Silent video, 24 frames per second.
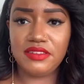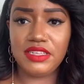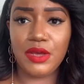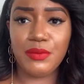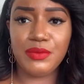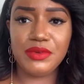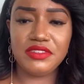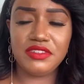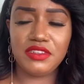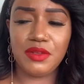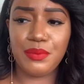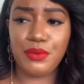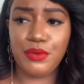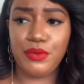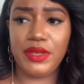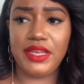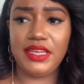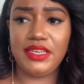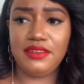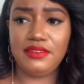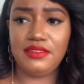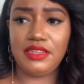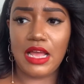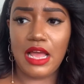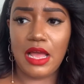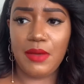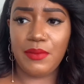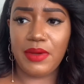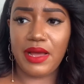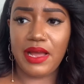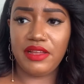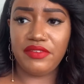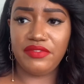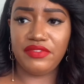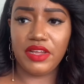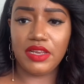there was a point in time
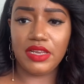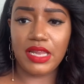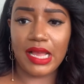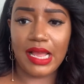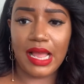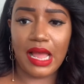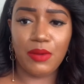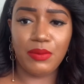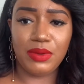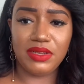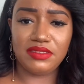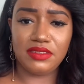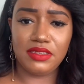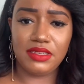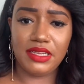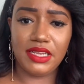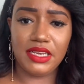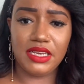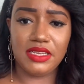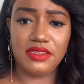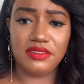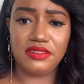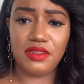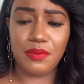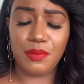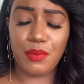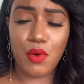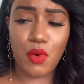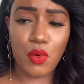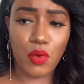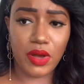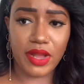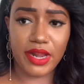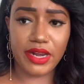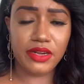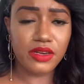where I felt like I wasn't getting
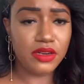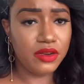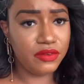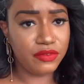support